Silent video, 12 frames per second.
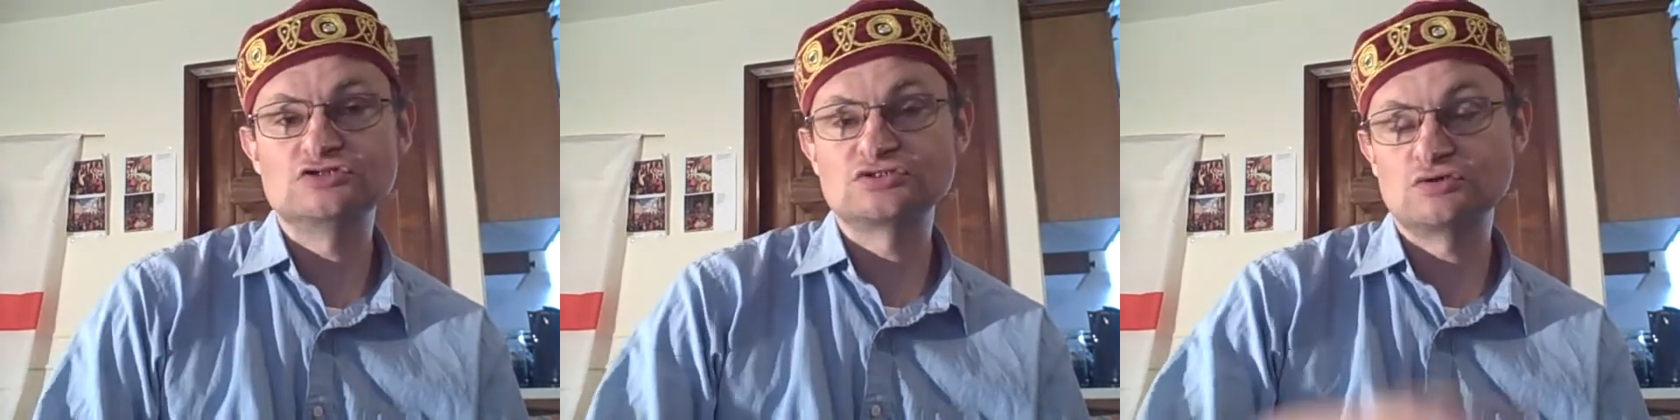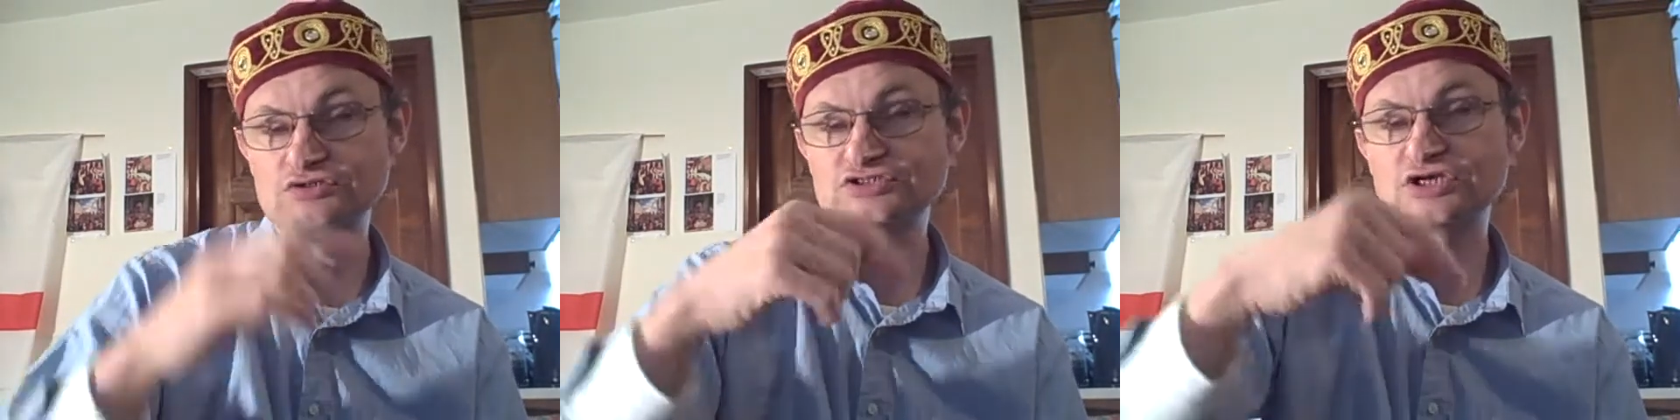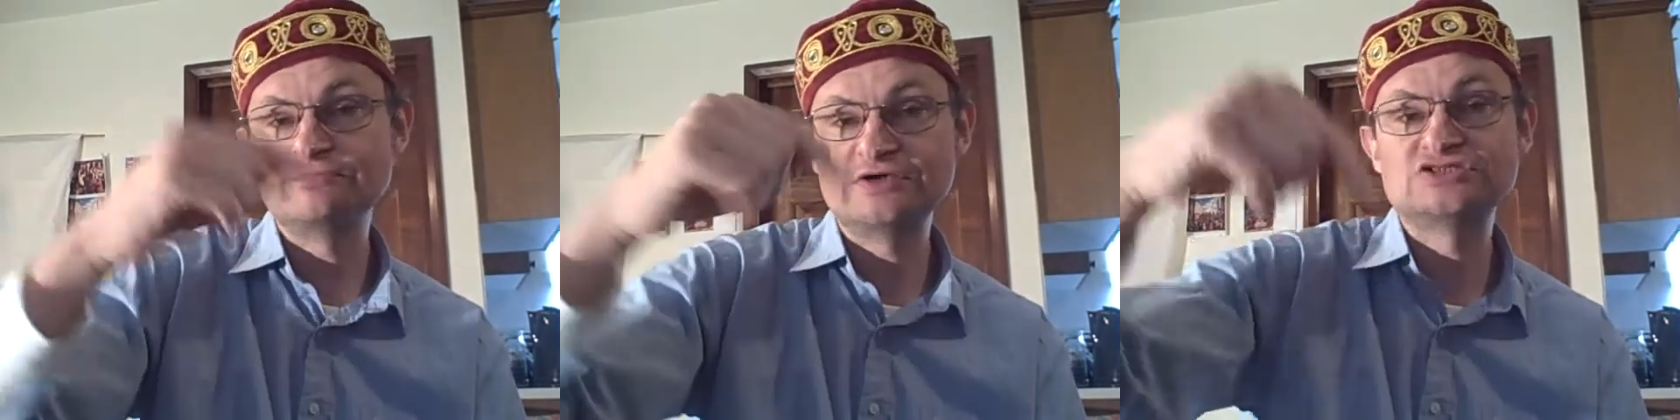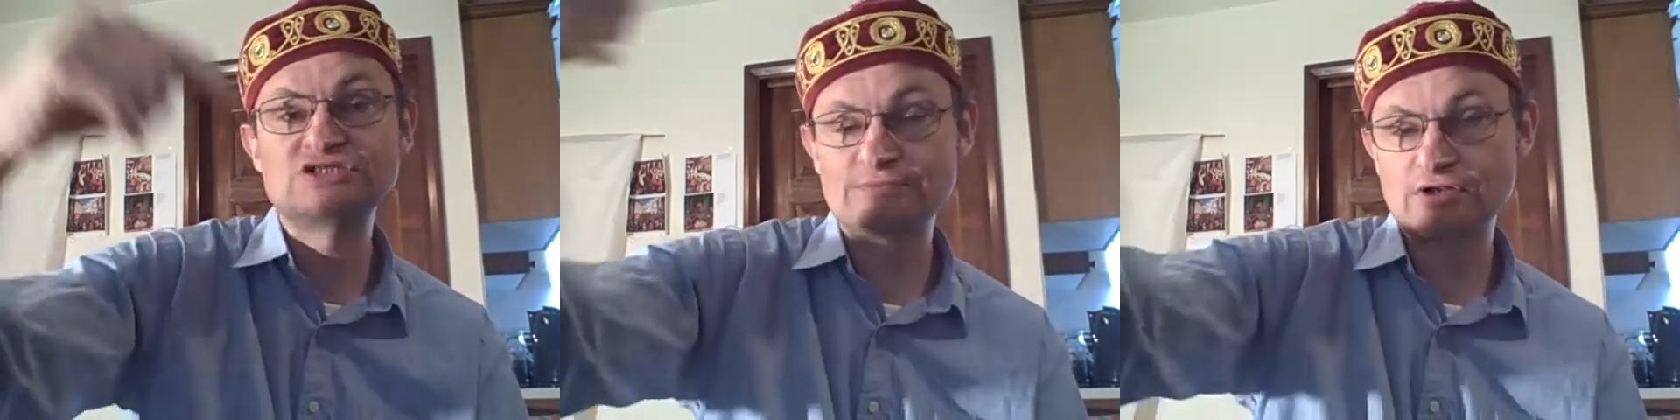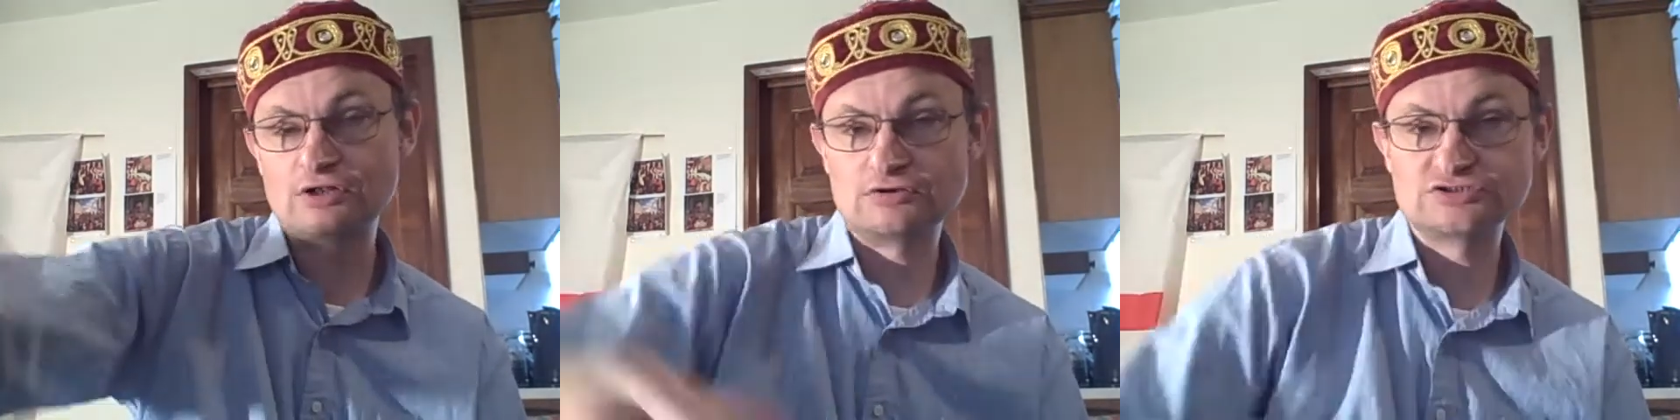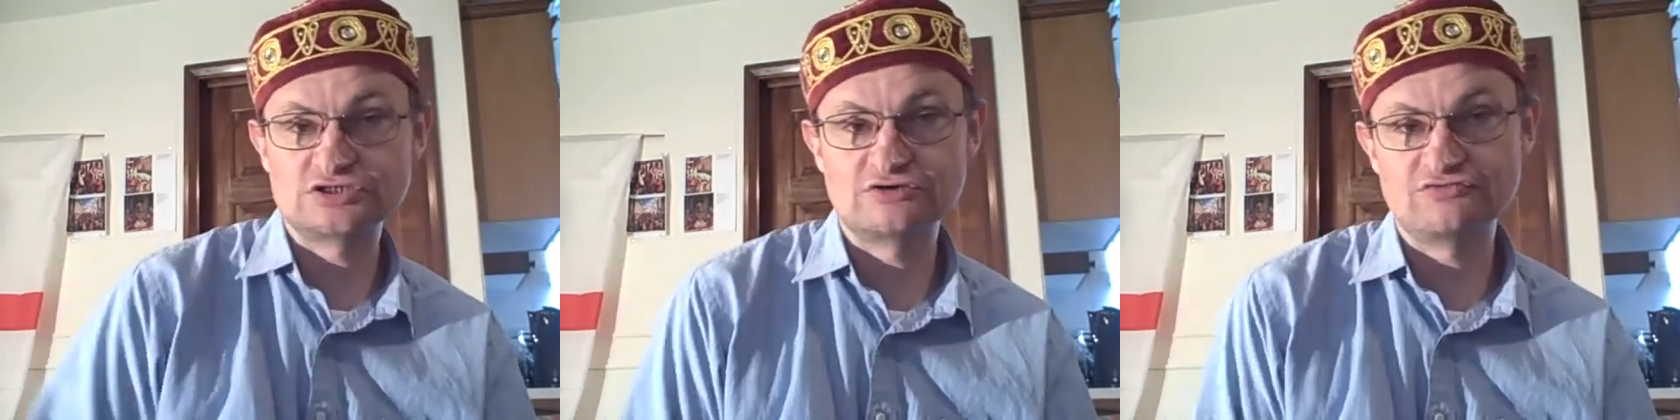do short-term, mid-term, and
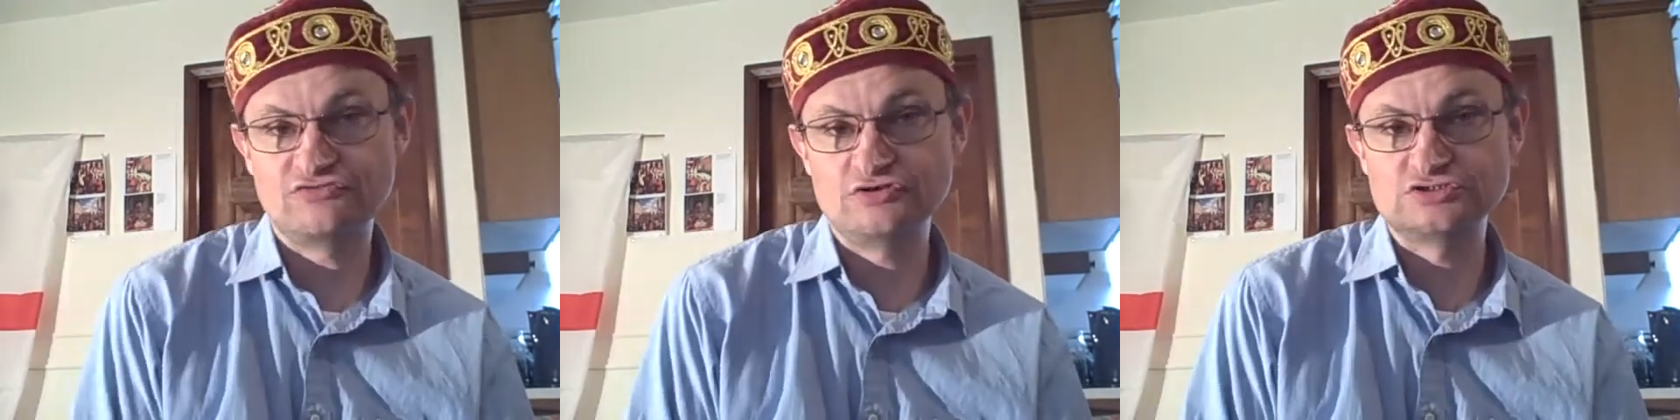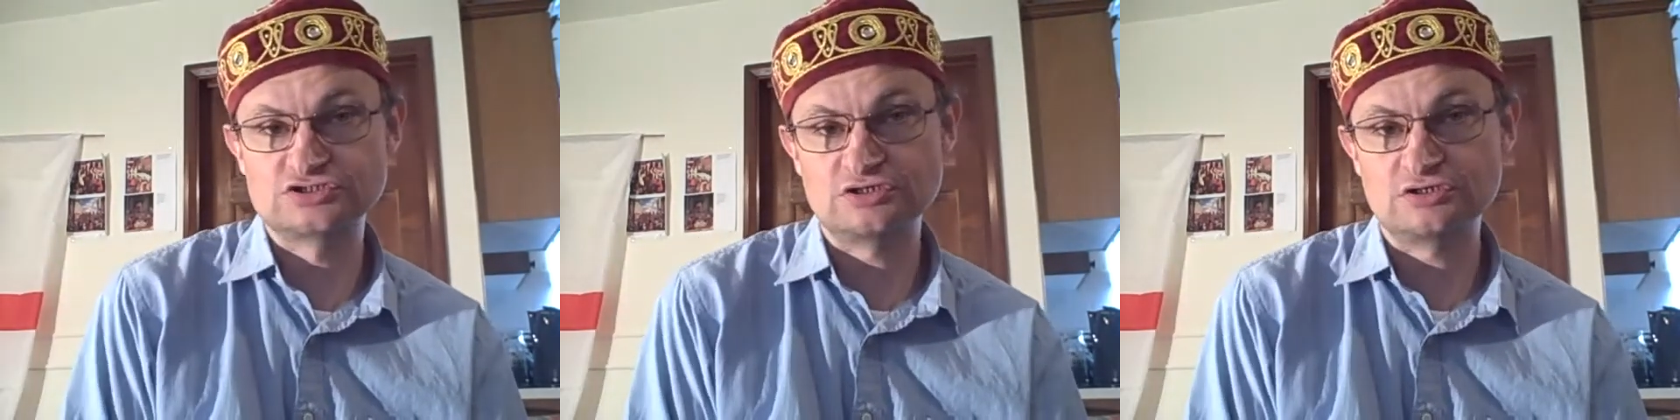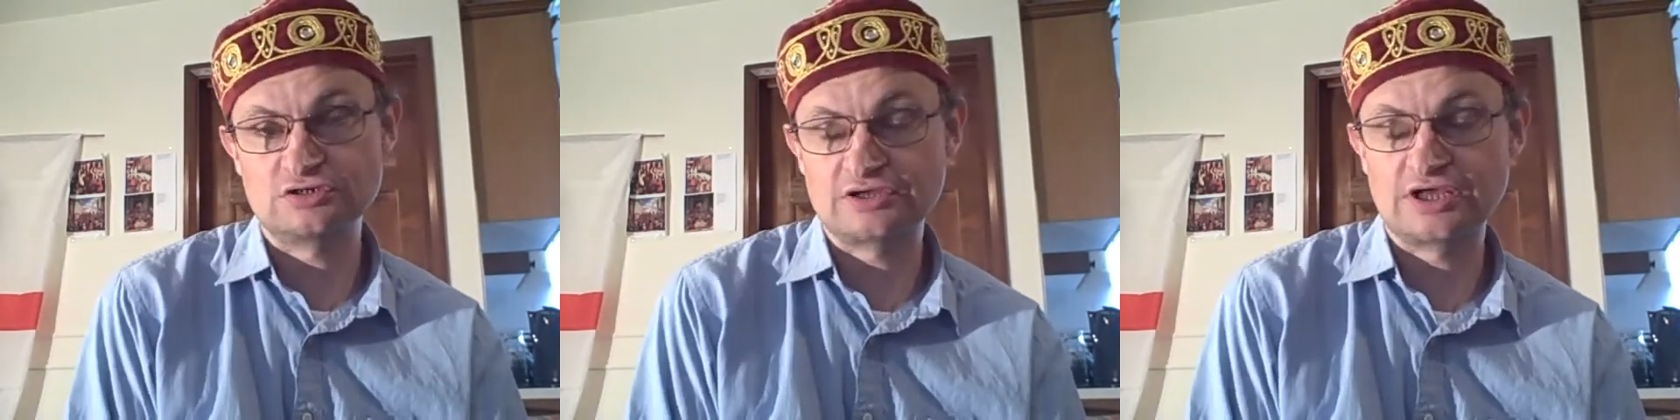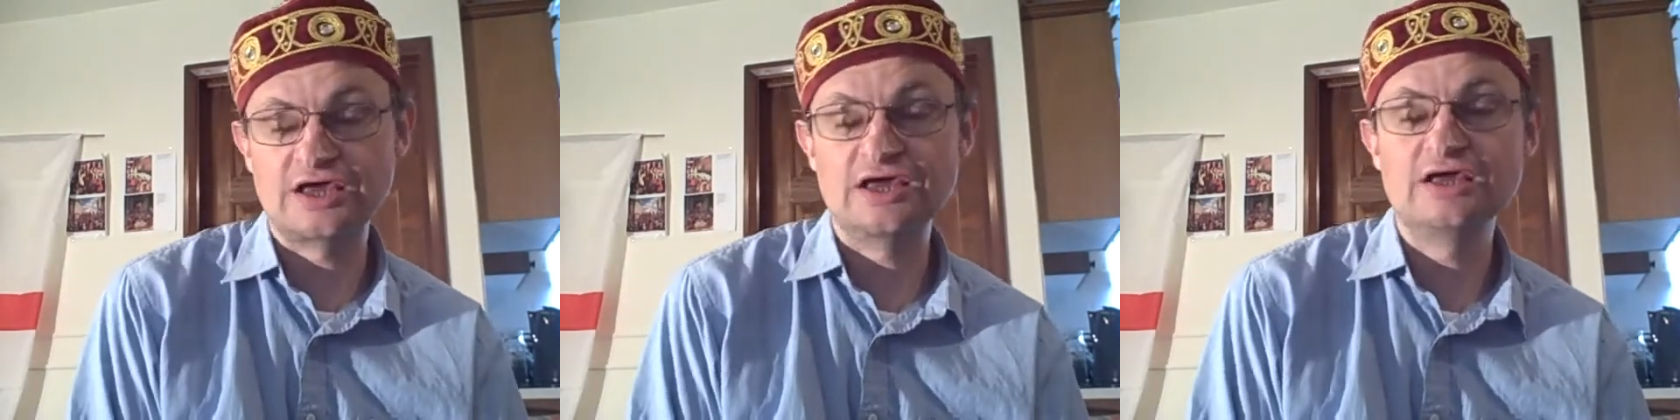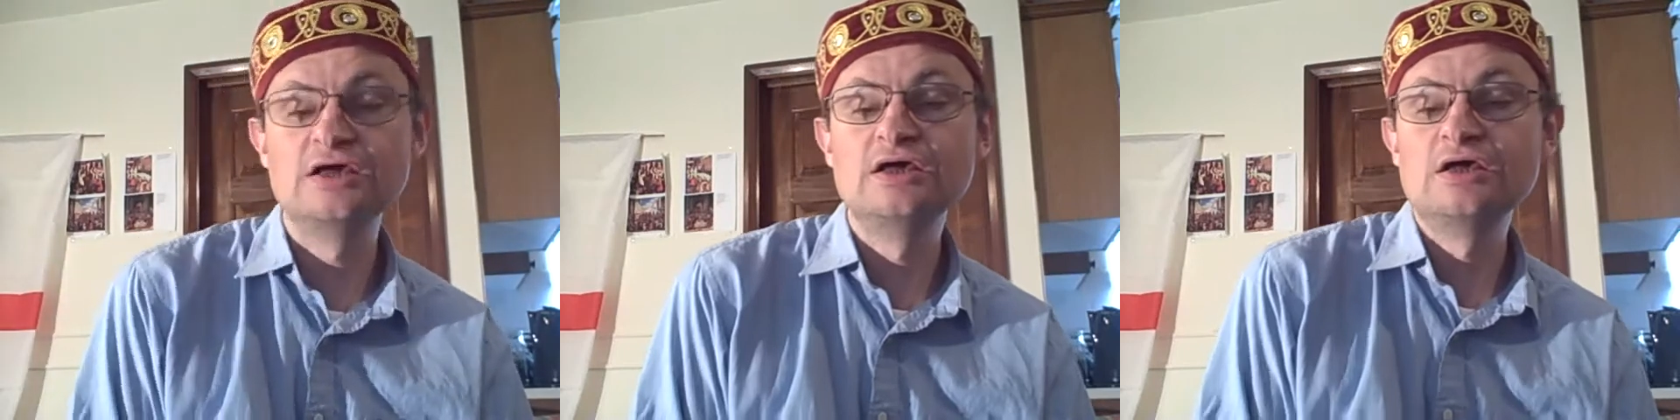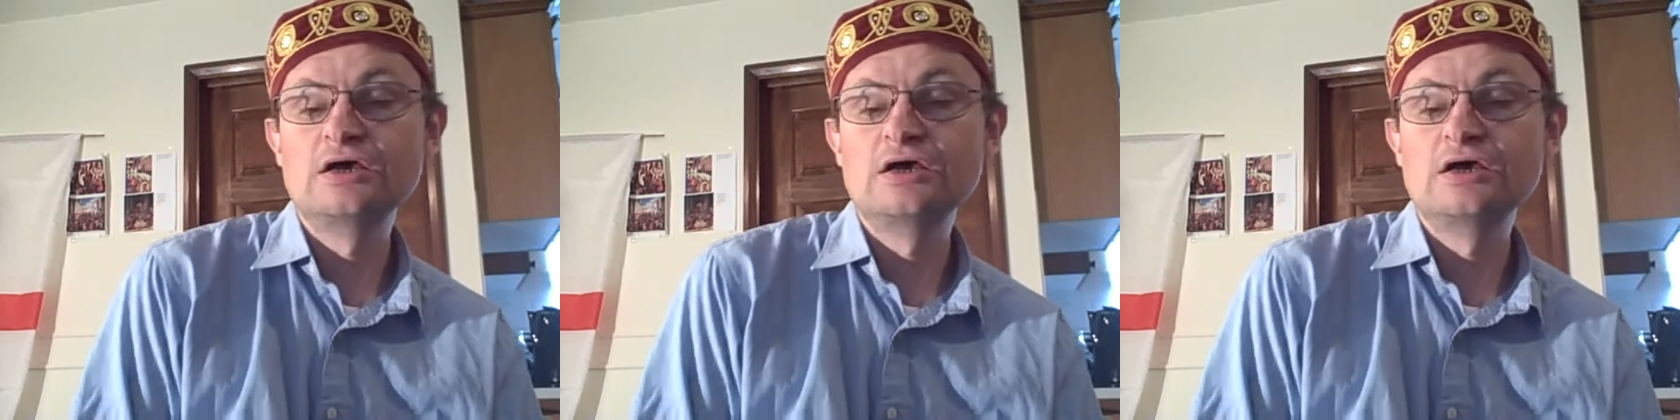long-term future, okay,